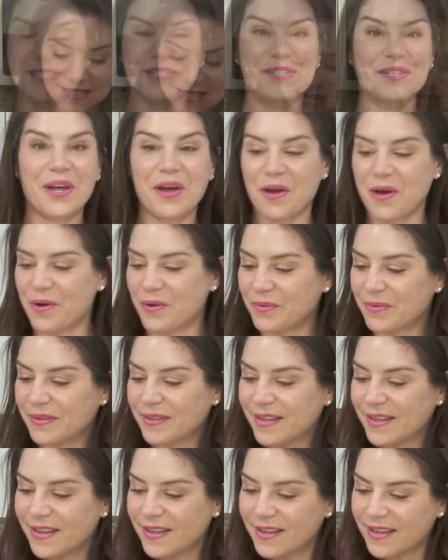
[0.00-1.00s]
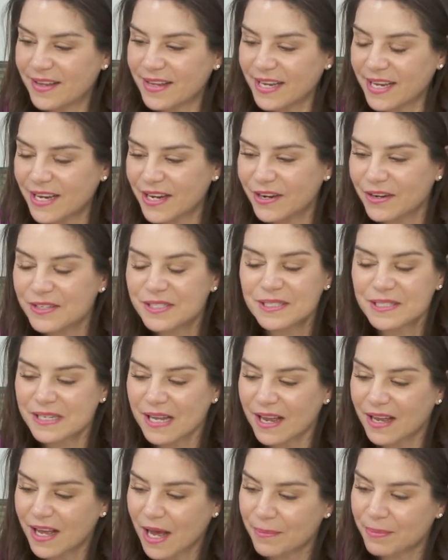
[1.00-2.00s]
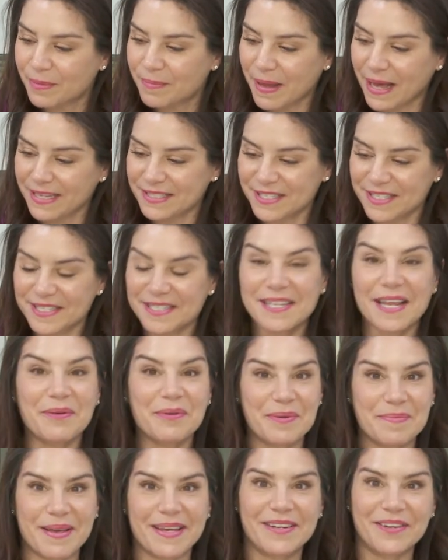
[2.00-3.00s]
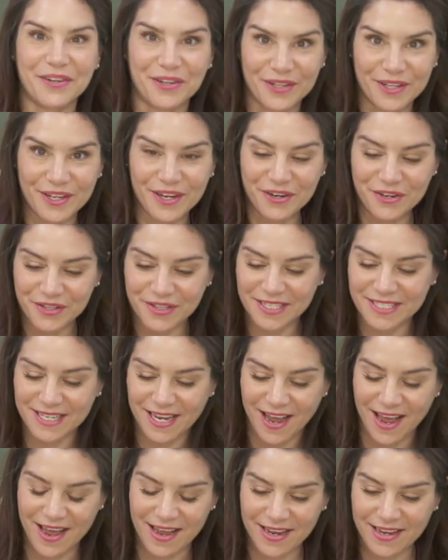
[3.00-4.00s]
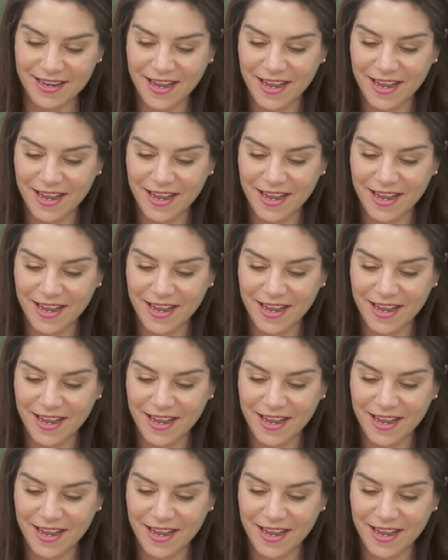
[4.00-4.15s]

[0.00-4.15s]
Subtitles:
So here's a couple batches that we made earlier in the day,